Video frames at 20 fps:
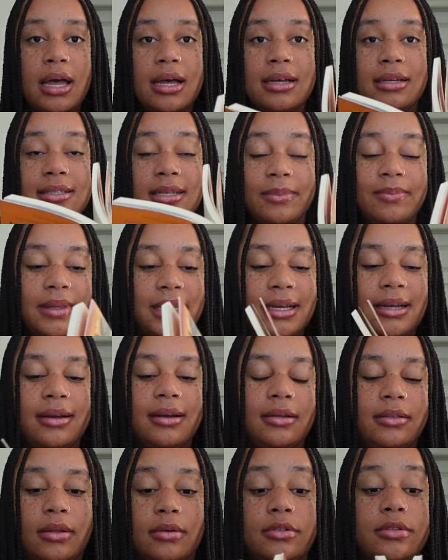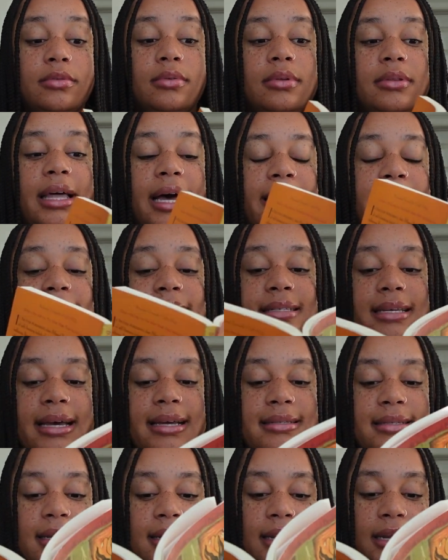Something that he
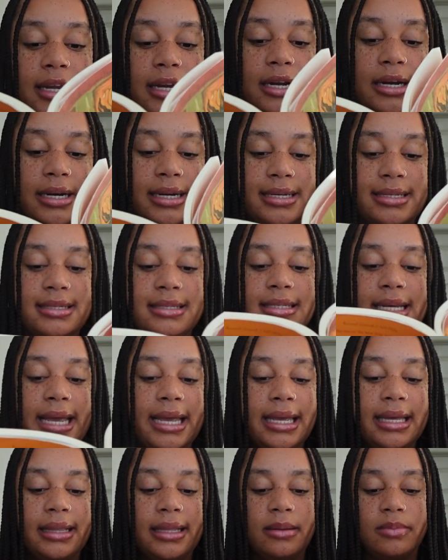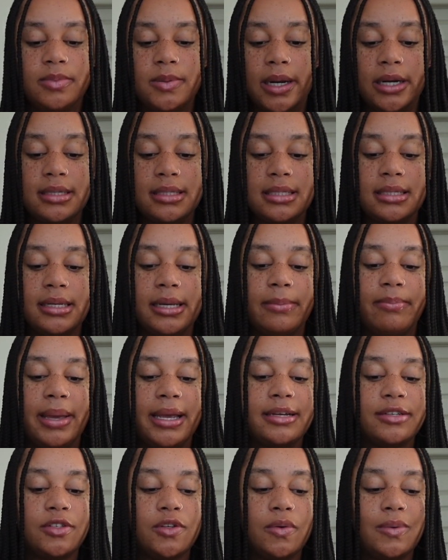says in here is, taking things personally
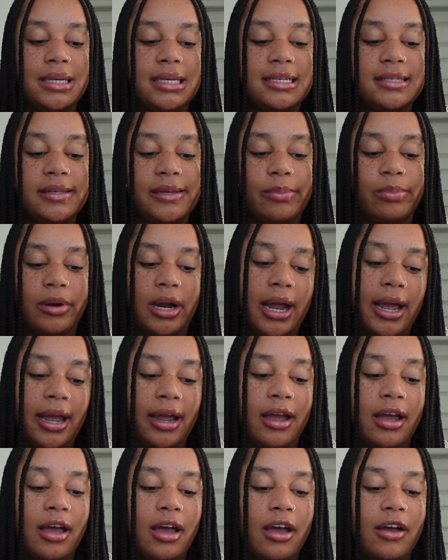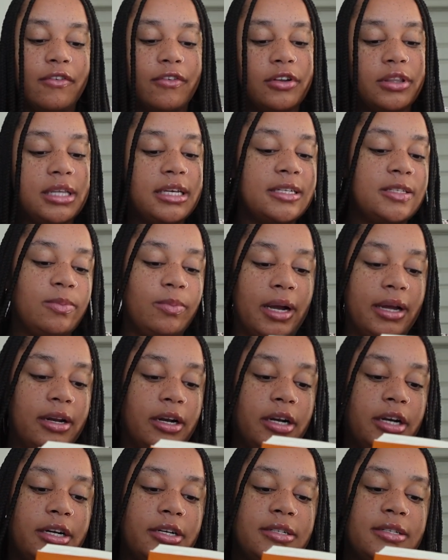makes you easy prey for these
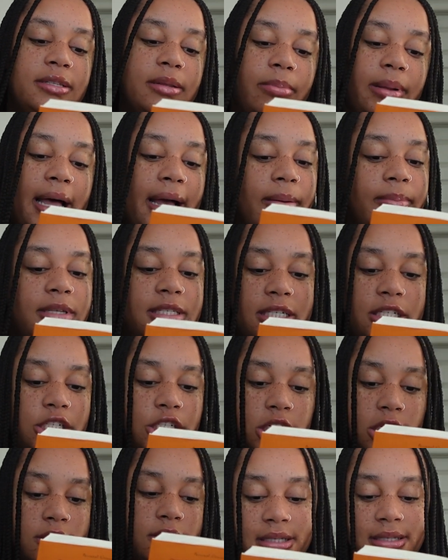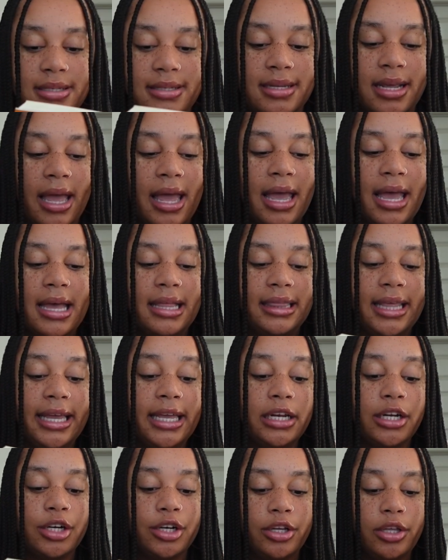predators, the black magicians. They
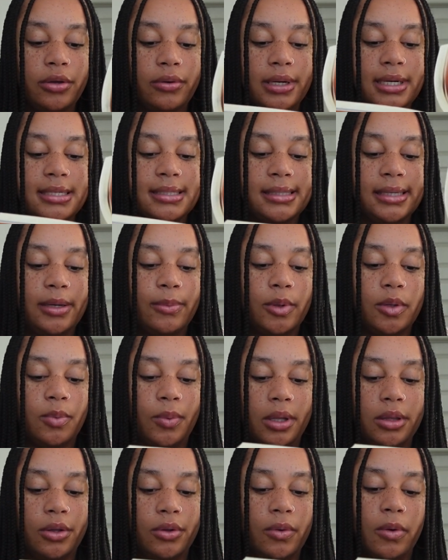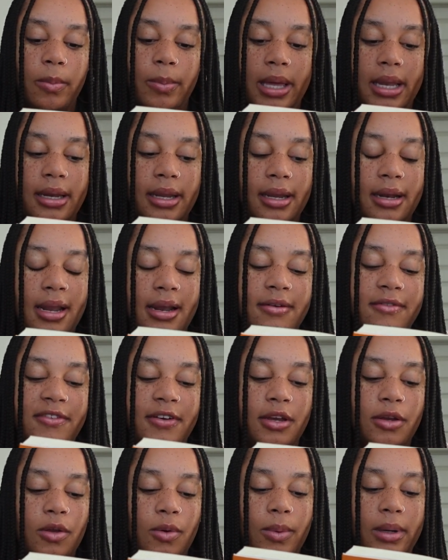can hook you easily with one little opinion and
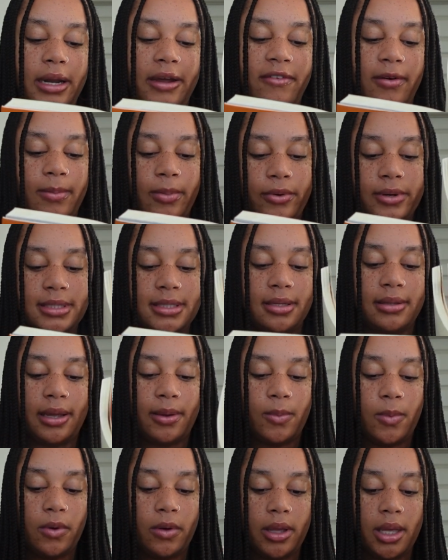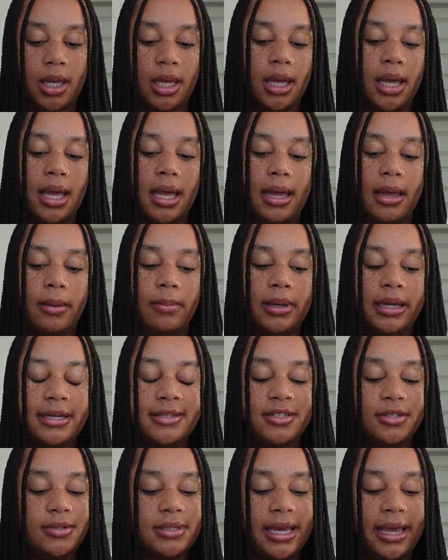feed you whatever poison they want, and because
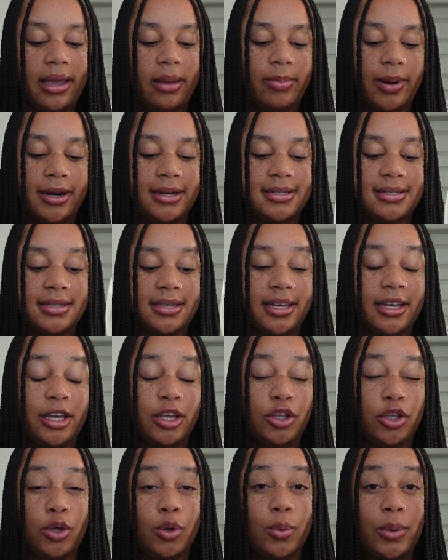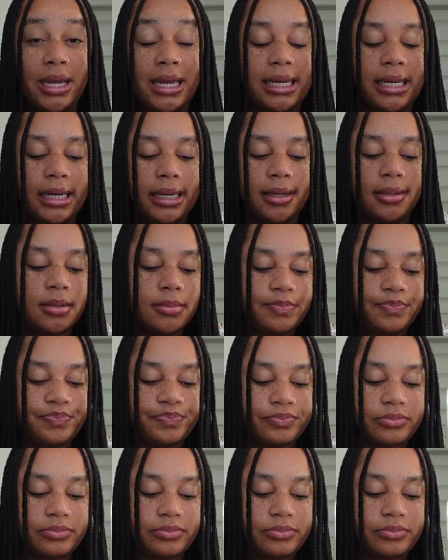you take it personally, you eat it up.